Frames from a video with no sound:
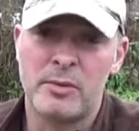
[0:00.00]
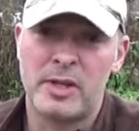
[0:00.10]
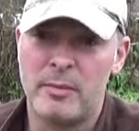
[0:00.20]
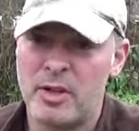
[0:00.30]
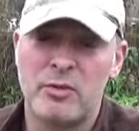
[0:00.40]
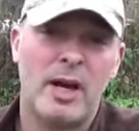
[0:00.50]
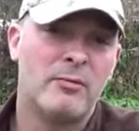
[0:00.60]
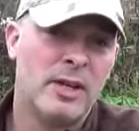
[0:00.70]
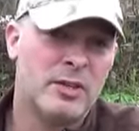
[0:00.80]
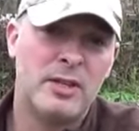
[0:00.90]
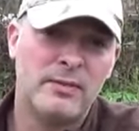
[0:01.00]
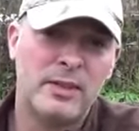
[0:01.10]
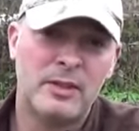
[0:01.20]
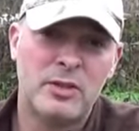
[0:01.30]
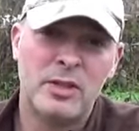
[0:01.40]
with them. I tried Red
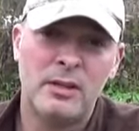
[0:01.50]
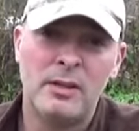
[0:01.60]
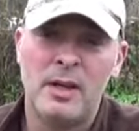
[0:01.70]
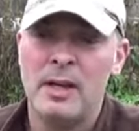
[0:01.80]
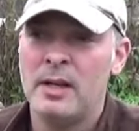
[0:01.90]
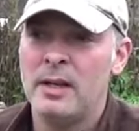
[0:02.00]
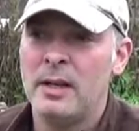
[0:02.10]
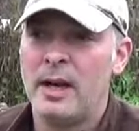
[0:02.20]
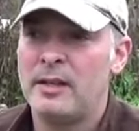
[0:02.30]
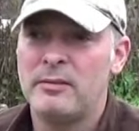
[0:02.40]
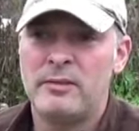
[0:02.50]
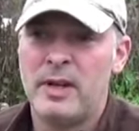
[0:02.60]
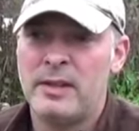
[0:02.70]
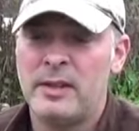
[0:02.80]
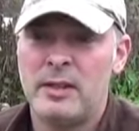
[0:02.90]
Chieftain this year. I didn't
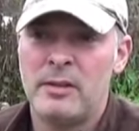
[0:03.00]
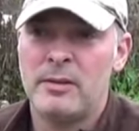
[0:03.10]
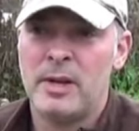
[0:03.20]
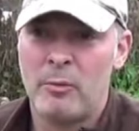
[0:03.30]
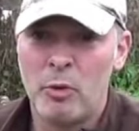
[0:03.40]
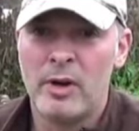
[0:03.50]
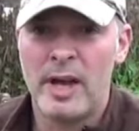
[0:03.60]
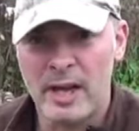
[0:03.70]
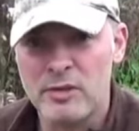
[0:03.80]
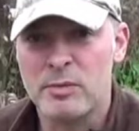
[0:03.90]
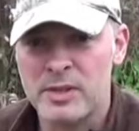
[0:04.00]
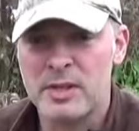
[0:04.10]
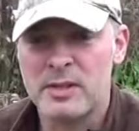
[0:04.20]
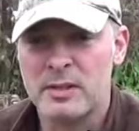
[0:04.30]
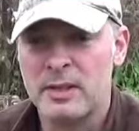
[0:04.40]
find they were as
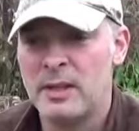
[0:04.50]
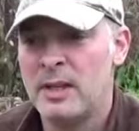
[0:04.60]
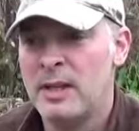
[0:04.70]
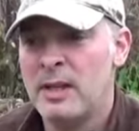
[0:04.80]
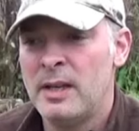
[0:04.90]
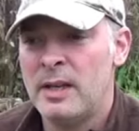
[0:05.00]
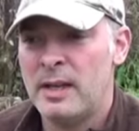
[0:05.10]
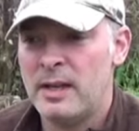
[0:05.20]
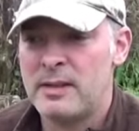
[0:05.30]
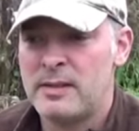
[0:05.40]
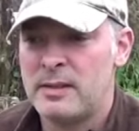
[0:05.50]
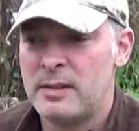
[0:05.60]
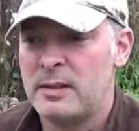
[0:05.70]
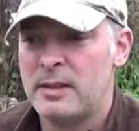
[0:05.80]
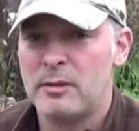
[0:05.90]
resistant as
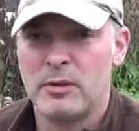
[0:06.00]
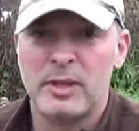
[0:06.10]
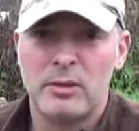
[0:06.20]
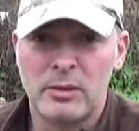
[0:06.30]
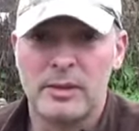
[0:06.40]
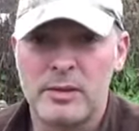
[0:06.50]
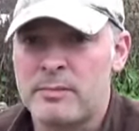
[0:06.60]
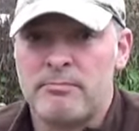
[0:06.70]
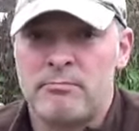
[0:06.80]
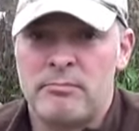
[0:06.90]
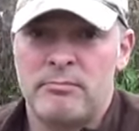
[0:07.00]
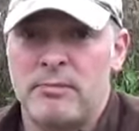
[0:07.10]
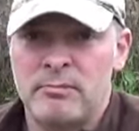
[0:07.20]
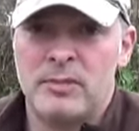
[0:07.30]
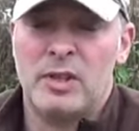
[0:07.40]
the Red Norlands.
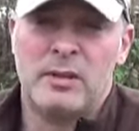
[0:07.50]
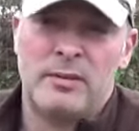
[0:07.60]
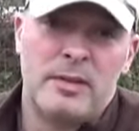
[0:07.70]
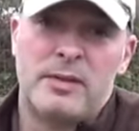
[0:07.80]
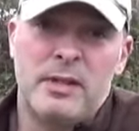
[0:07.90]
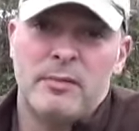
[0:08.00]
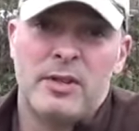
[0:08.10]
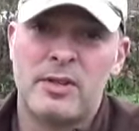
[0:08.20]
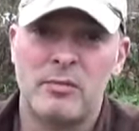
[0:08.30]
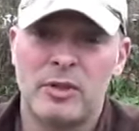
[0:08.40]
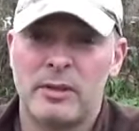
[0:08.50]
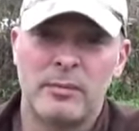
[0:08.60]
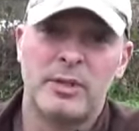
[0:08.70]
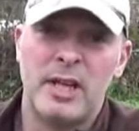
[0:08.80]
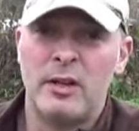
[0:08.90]
Not, they seem very similar to
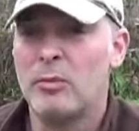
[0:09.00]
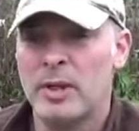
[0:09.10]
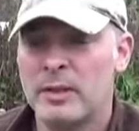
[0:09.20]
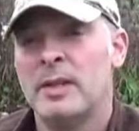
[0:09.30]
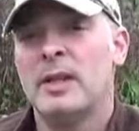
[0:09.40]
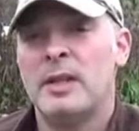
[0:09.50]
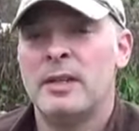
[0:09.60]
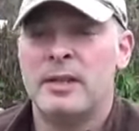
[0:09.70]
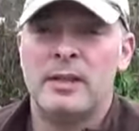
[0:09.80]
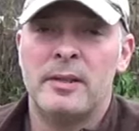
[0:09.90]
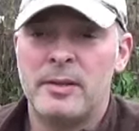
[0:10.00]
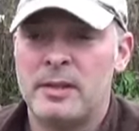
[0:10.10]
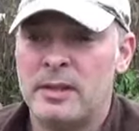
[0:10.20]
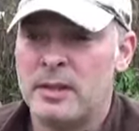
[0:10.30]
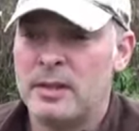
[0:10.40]
potato, but
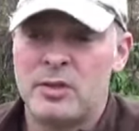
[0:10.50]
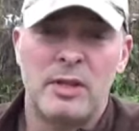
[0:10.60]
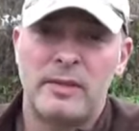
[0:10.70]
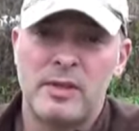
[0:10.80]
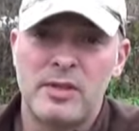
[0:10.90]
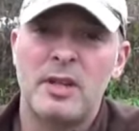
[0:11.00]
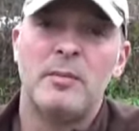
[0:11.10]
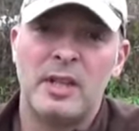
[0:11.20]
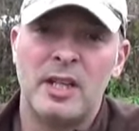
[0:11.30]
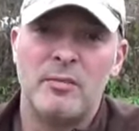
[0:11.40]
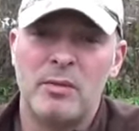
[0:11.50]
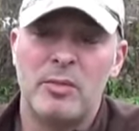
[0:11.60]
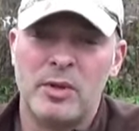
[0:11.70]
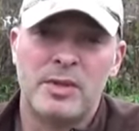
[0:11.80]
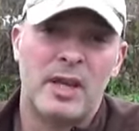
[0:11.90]
The Chieftains seem to get a bit
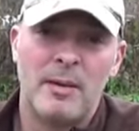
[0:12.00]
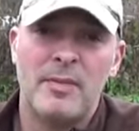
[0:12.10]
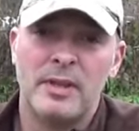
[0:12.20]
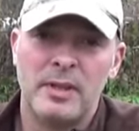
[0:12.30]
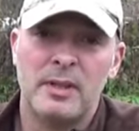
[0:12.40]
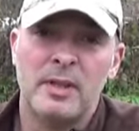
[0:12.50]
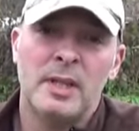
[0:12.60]
more scab than the